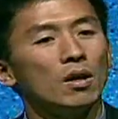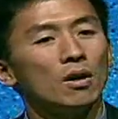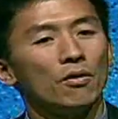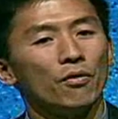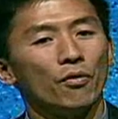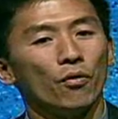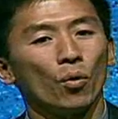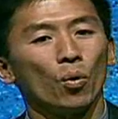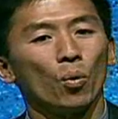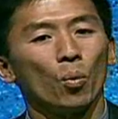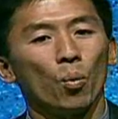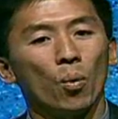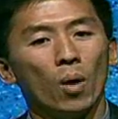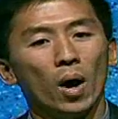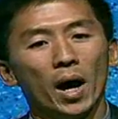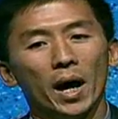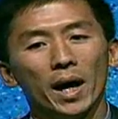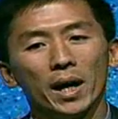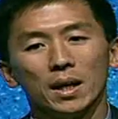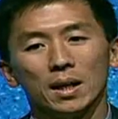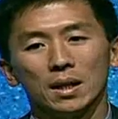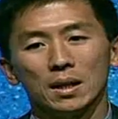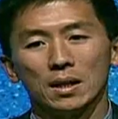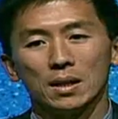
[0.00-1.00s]
for why
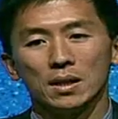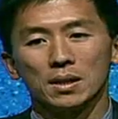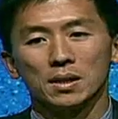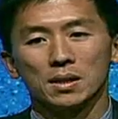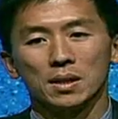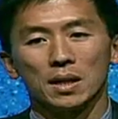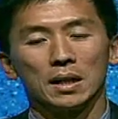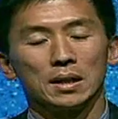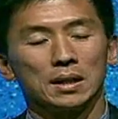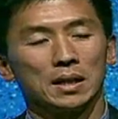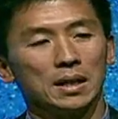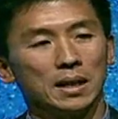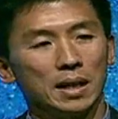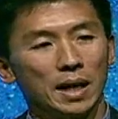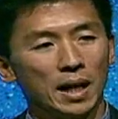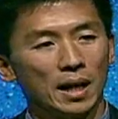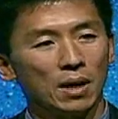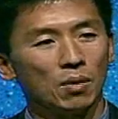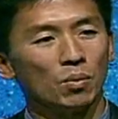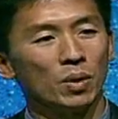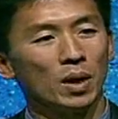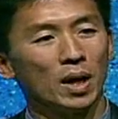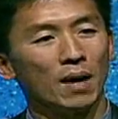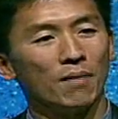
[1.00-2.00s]
it is that today
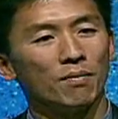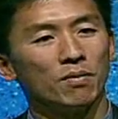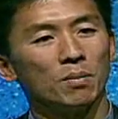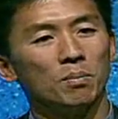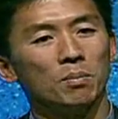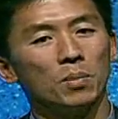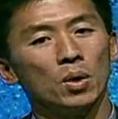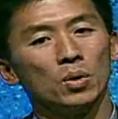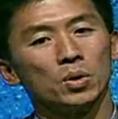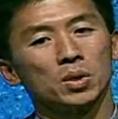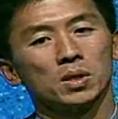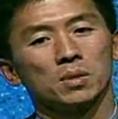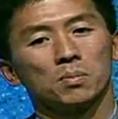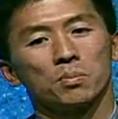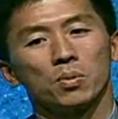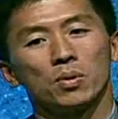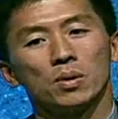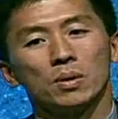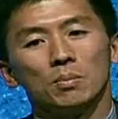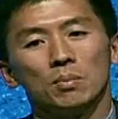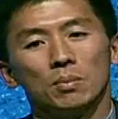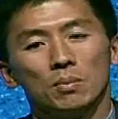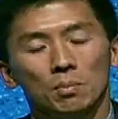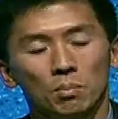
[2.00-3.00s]
we have the
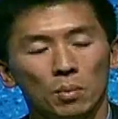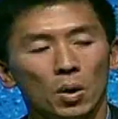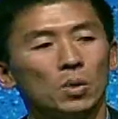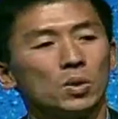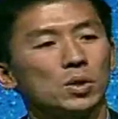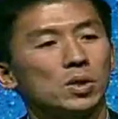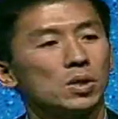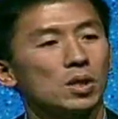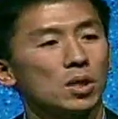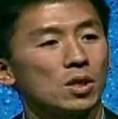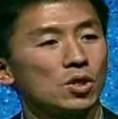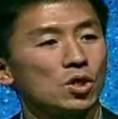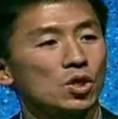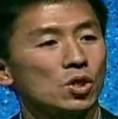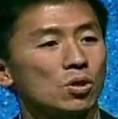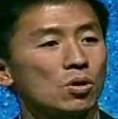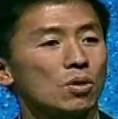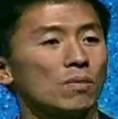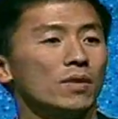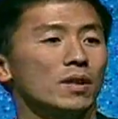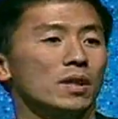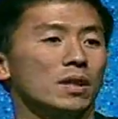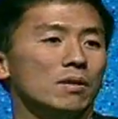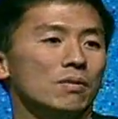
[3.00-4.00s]
most
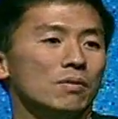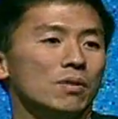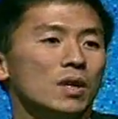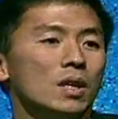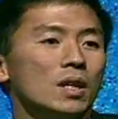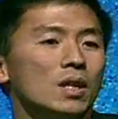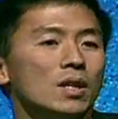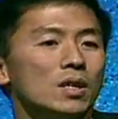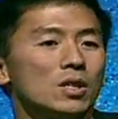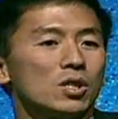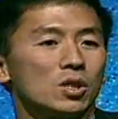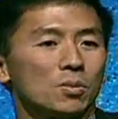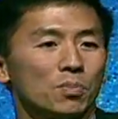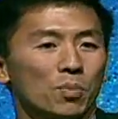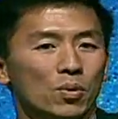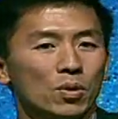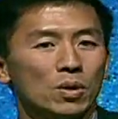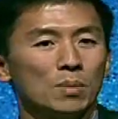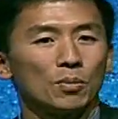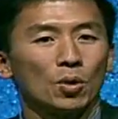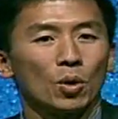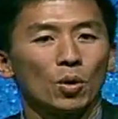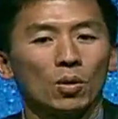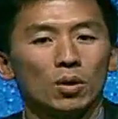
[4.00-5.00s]
conservative Supreme
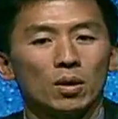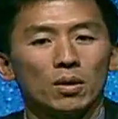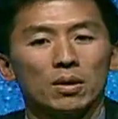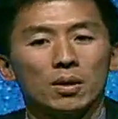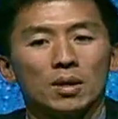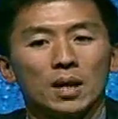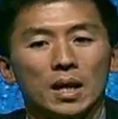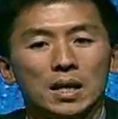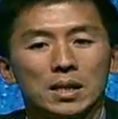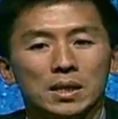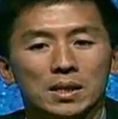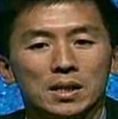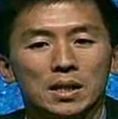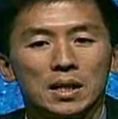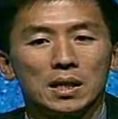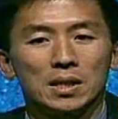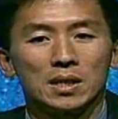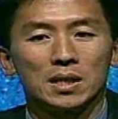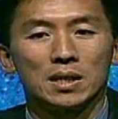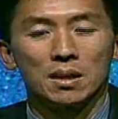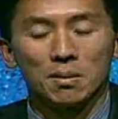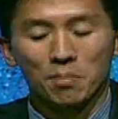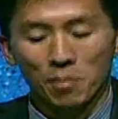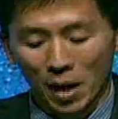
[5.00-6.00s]
Court of the United States
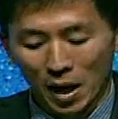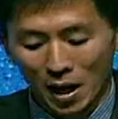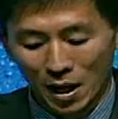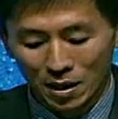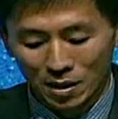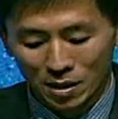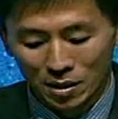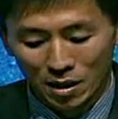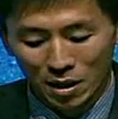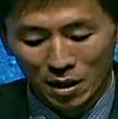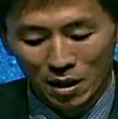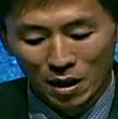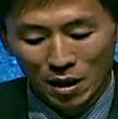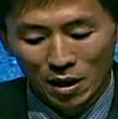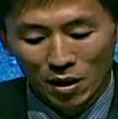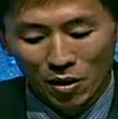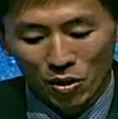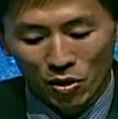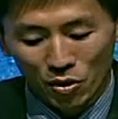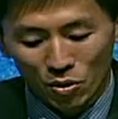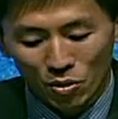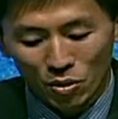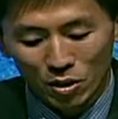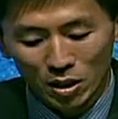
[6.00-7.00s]
in the past
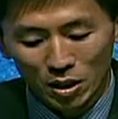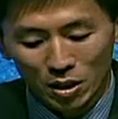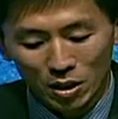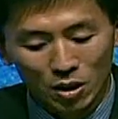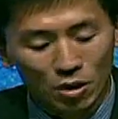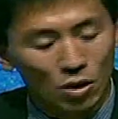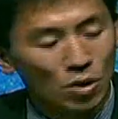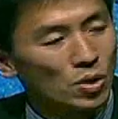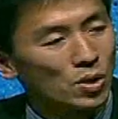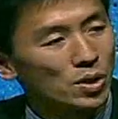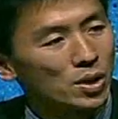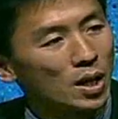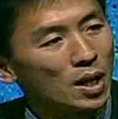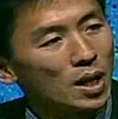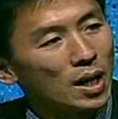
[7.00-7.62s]
30 years.